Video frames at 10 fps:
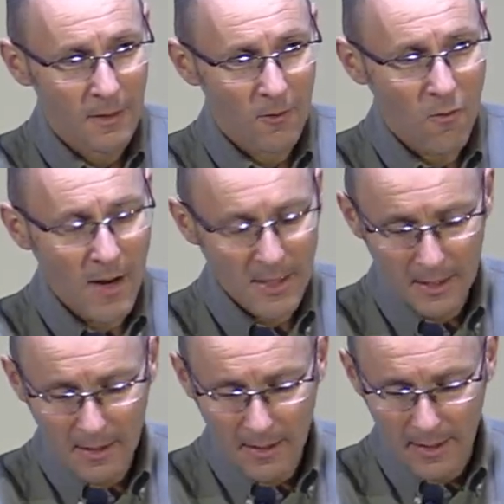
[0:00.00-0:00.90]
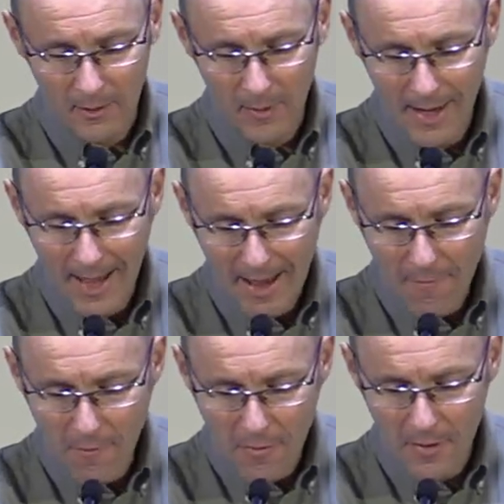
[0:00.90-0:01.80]
right to the end when
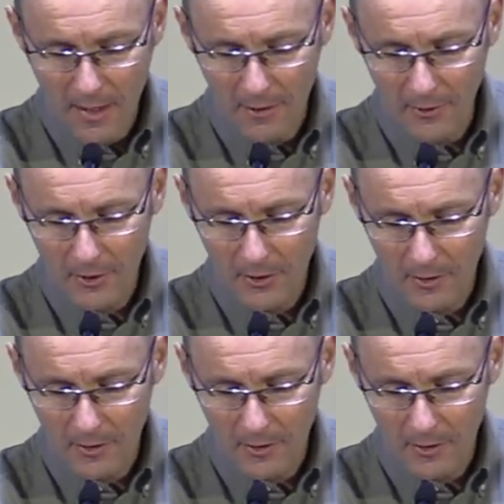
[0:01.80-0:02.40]
everything else